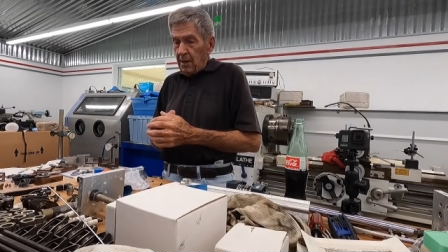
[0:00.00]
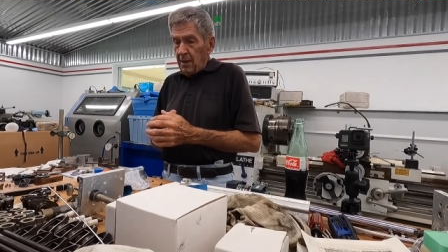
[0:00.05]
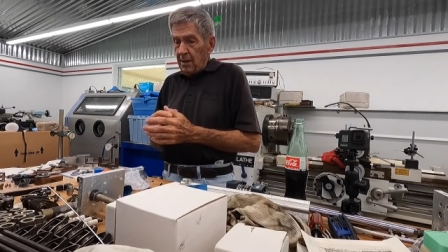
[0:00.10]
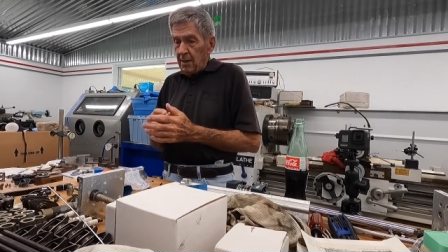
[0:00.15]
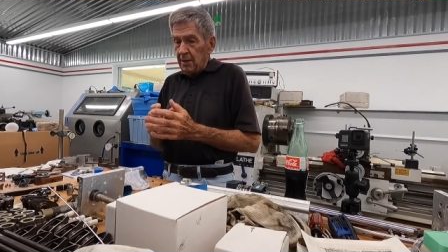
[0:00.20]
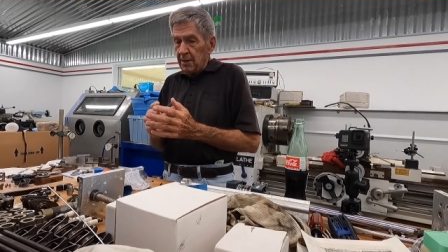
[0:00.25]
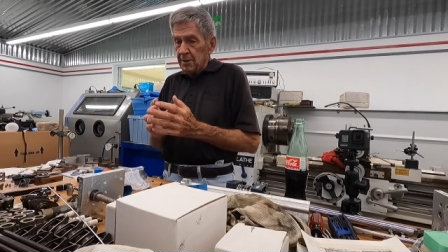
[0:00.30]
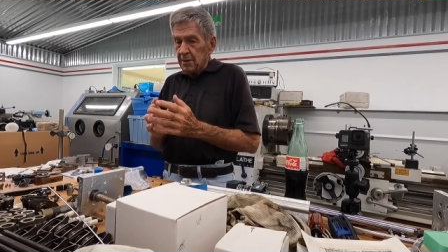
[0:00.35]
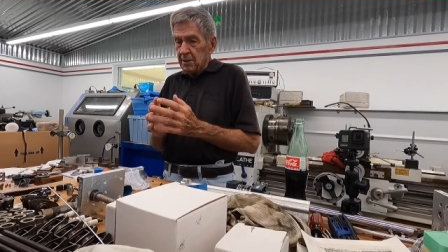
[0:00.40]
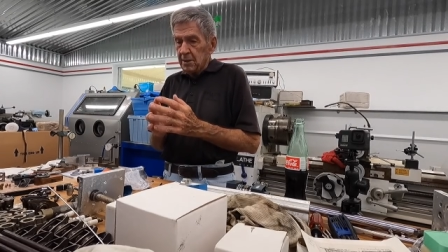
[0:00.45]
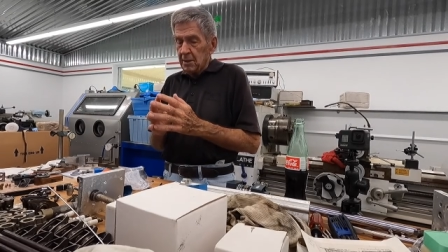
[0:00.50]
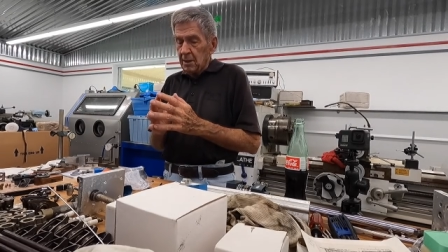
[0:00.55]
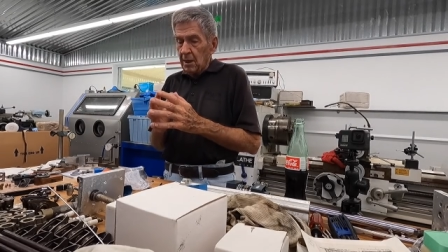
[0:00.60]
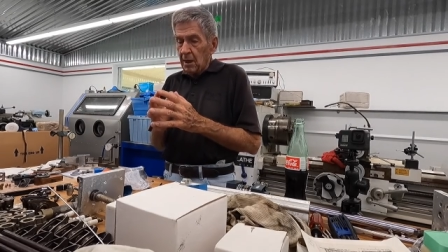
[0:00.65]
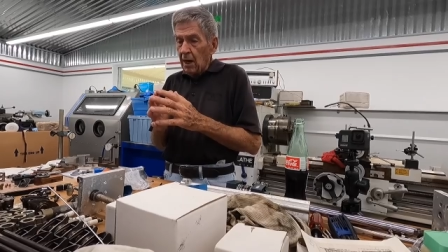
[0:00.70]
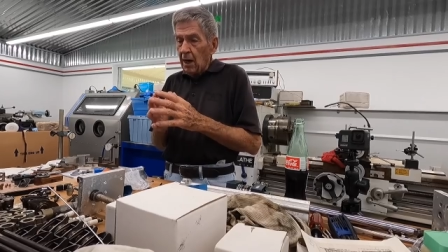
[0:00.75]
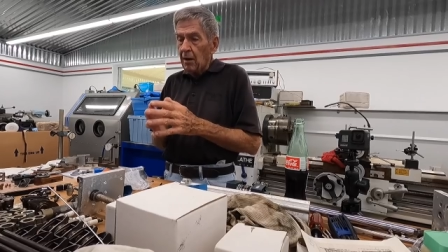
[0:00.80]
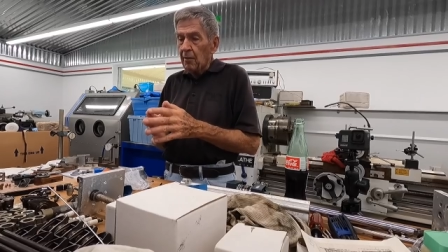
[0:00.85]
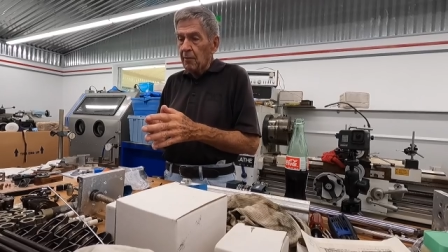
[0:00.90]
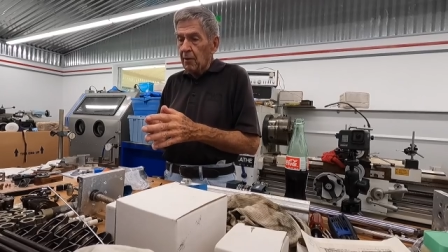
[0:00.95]
is
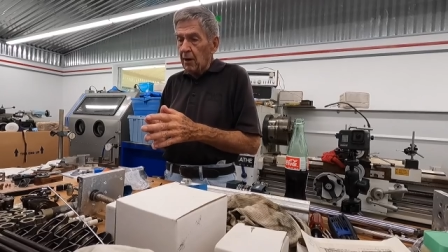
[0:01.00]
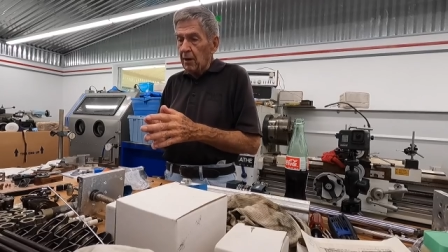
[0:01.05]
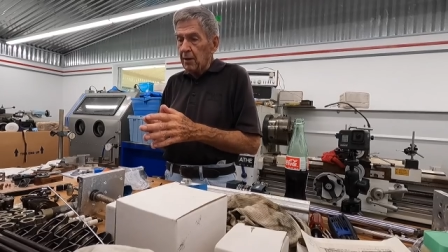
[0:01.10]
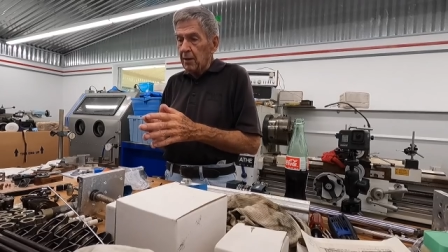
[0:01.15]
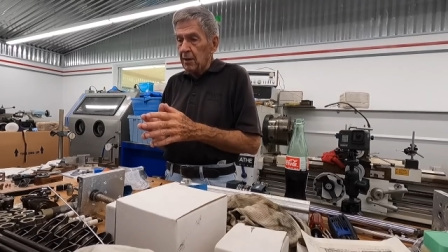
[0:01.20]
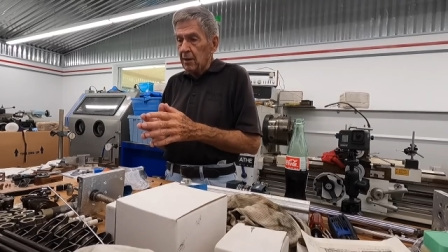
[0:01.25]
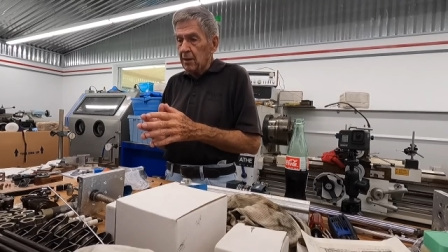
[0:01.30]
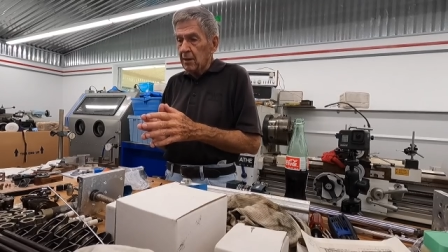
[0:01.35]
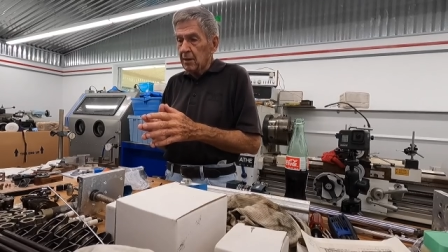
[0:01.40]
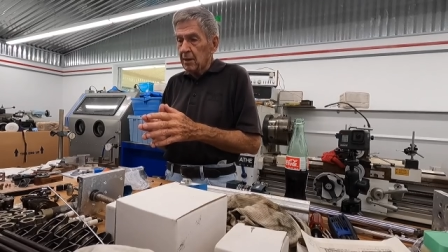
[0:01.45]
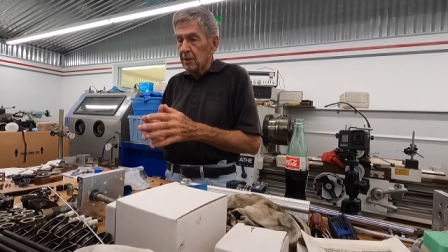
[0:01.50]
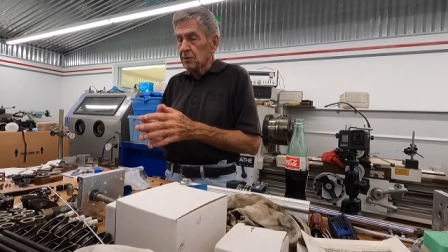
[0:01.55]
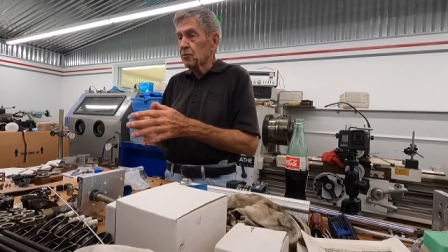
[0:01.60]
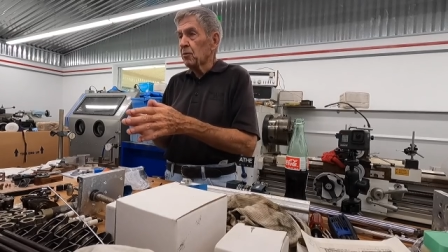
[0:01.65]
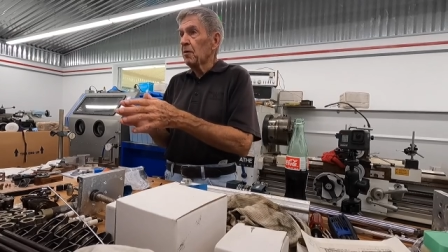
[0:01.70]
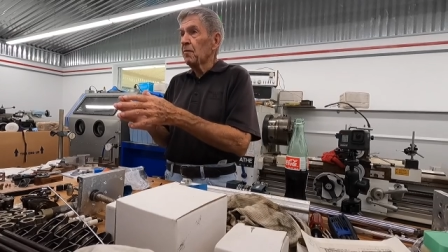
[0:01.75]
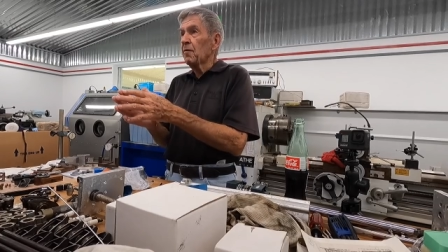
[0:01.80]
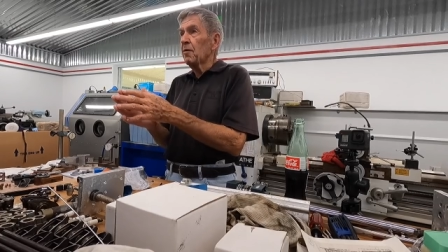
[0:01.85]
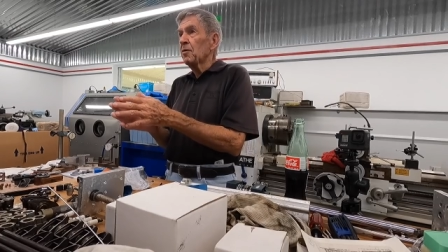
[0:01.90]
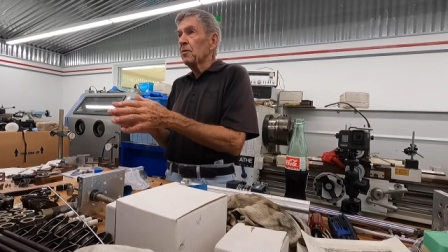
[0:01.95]
hot rodding. It's
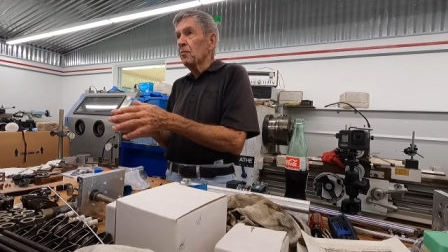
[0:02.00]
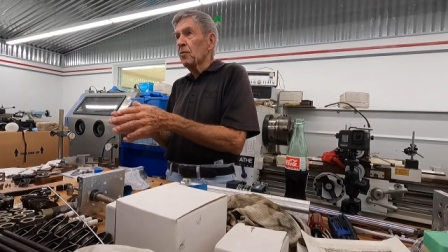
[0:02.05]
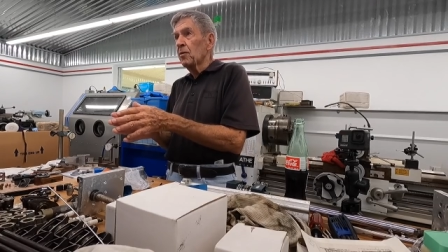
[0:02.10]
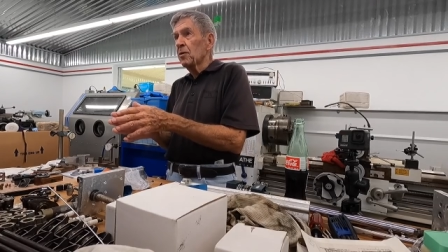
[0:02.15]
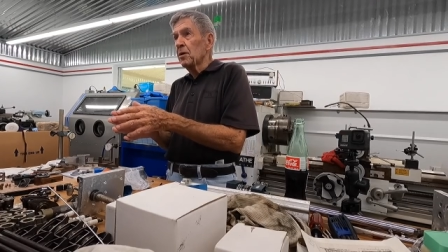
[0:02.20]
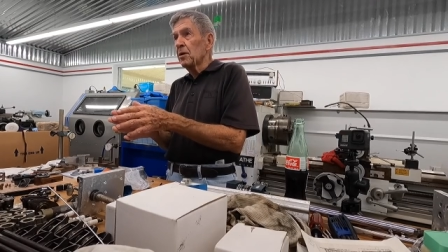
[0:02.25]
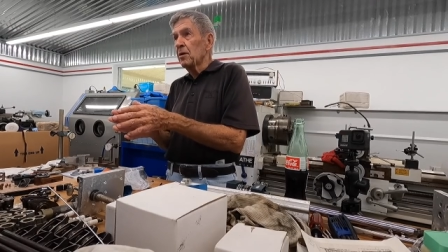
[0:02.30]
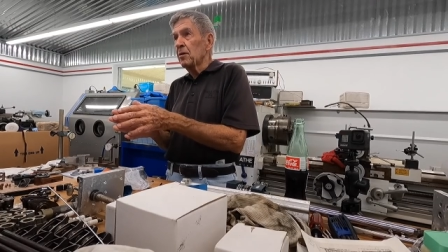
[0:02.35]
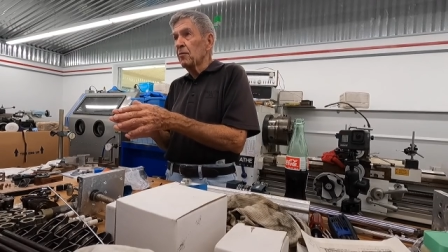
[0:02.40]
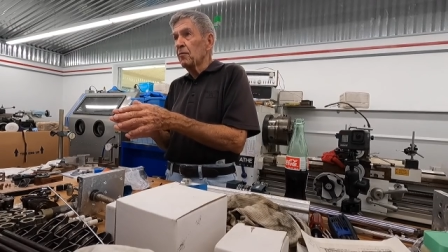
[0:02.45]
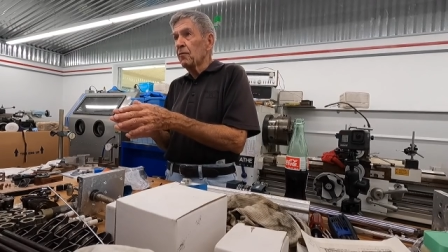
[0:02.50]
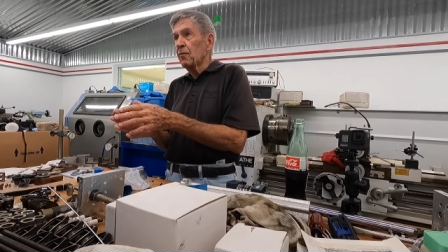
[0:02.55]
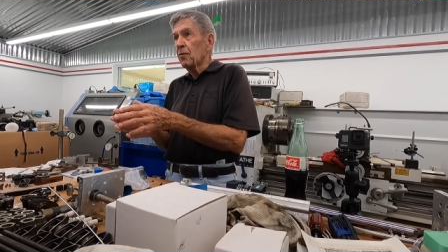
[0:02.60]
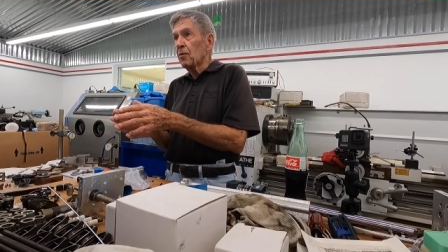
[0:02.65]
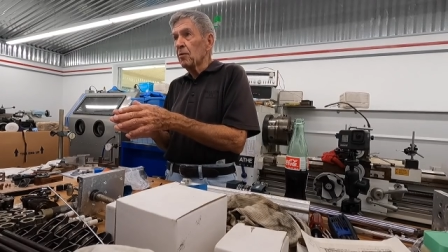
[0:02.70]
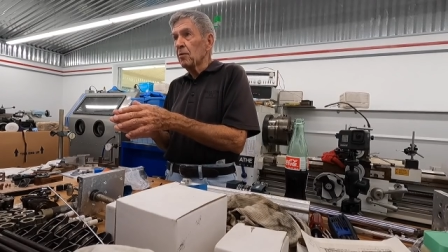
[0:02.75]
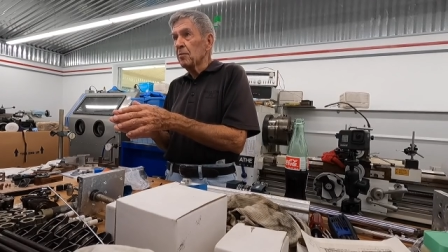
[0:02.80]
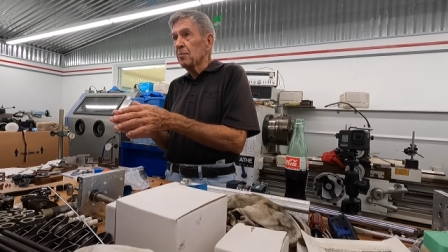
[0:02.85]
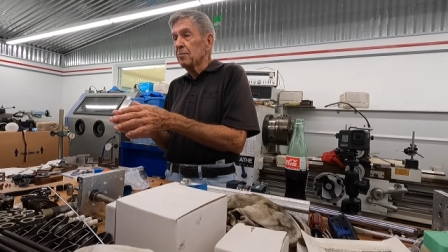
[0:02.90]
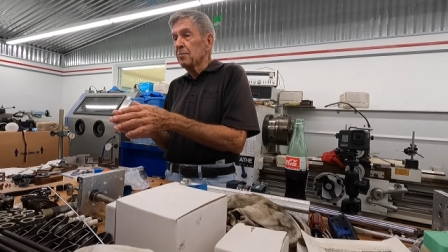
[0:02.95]
what I've always wanted to do
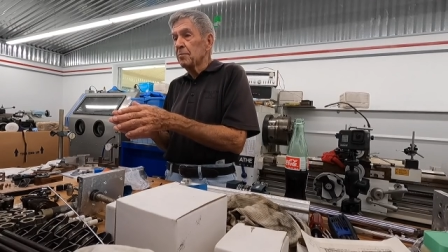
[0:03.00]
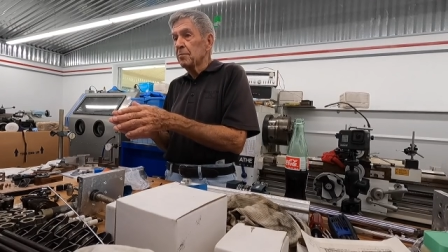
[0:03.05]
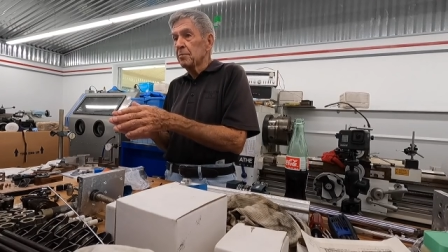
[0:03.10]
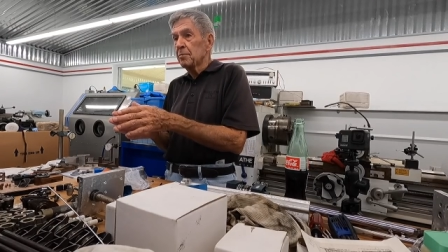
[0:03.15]
for